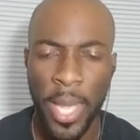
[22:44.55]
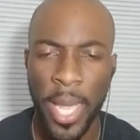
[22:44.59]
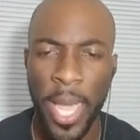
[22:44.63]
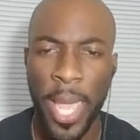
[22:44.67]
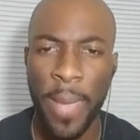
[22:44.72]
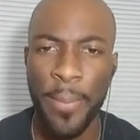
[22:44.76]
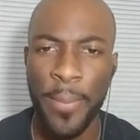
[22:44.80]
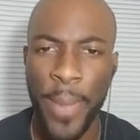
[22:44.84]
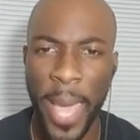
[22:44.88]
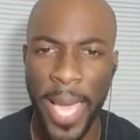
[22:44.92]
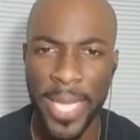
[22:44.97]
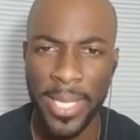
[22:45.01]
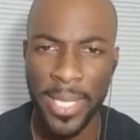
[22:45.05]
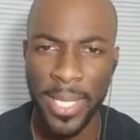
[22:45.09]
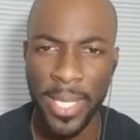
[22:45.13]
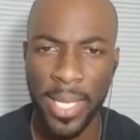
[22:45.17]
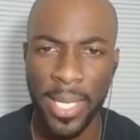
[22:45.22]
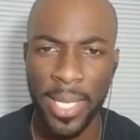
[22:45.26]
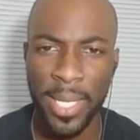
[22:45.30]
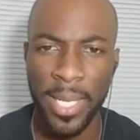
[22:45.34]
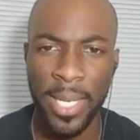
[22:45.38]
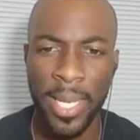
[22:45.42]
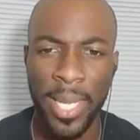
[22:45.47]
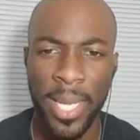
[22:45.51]
And
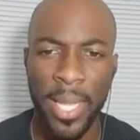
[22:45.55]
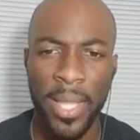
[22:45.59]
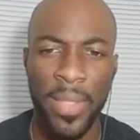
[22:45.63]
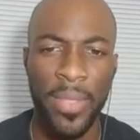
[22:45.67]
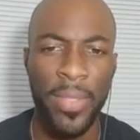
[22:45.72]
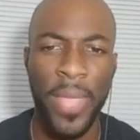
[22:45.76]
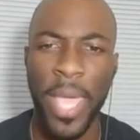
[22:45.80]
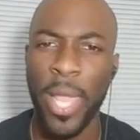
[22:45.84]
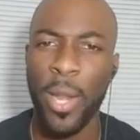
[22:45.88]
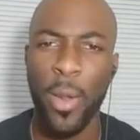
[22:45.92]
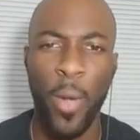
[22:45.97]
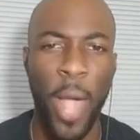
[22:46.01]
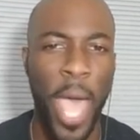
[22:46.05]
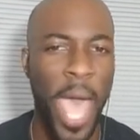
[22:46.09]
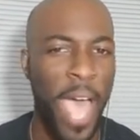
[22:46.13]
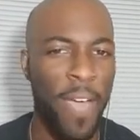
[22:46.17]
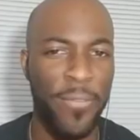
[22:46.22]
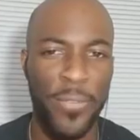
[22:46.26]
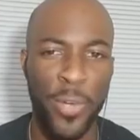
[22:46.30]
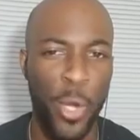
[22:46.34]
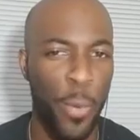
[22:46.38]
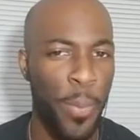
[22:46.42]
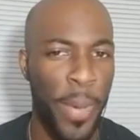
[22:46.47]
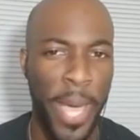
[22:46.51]
basically, they don't
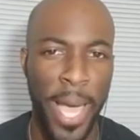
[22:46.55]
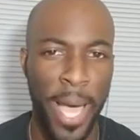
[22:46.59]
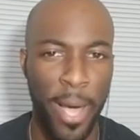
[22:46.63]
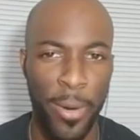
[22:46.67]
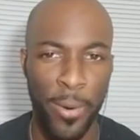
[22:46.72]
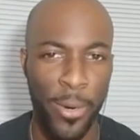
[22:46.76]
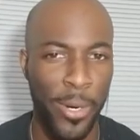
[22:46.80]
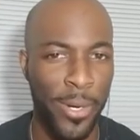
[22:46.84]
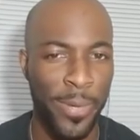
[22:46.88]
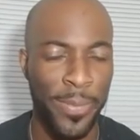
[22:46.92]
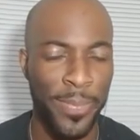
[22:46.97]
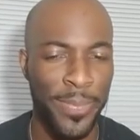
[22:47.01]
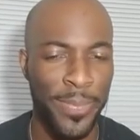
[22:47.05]
have no power.